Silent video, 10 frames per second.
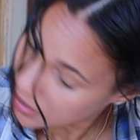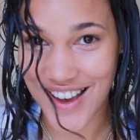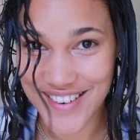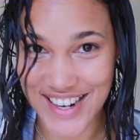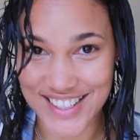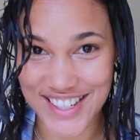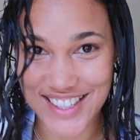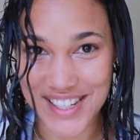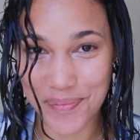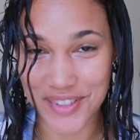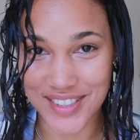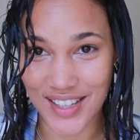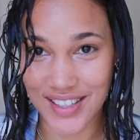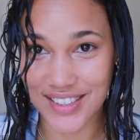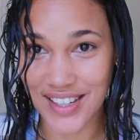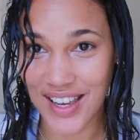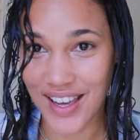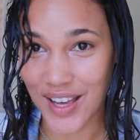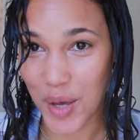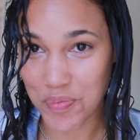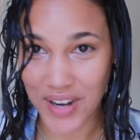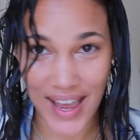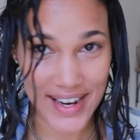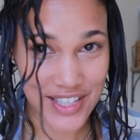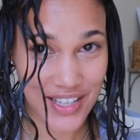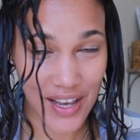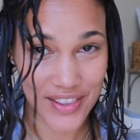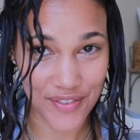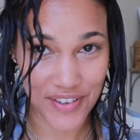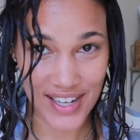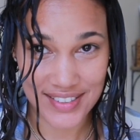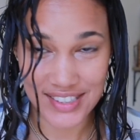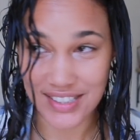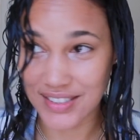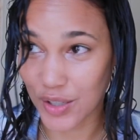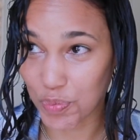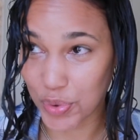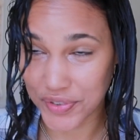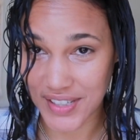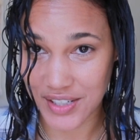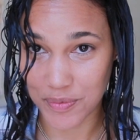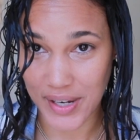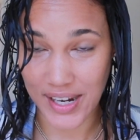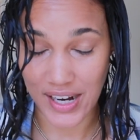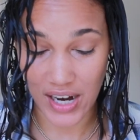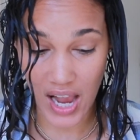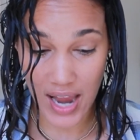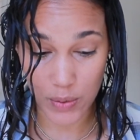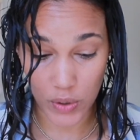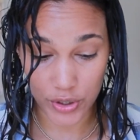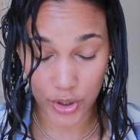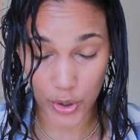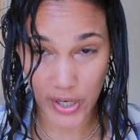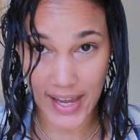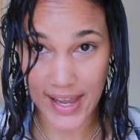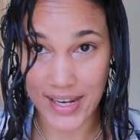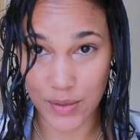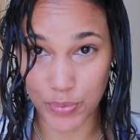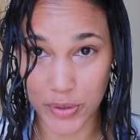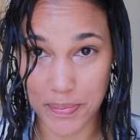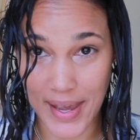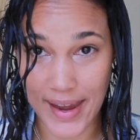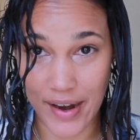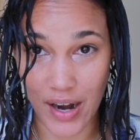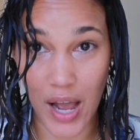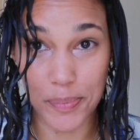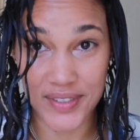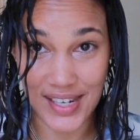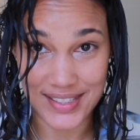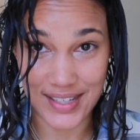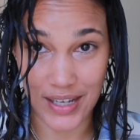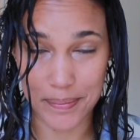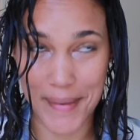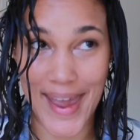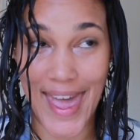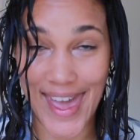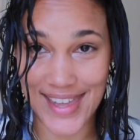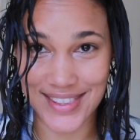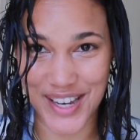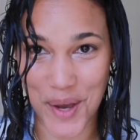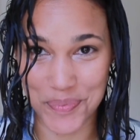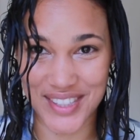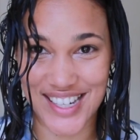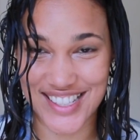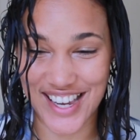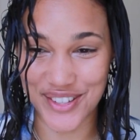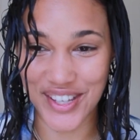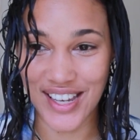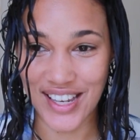All right, now that I'm done applying the flax seeds on both sides of my hair. I want to go ahead and put my hair upside down, my head upside down.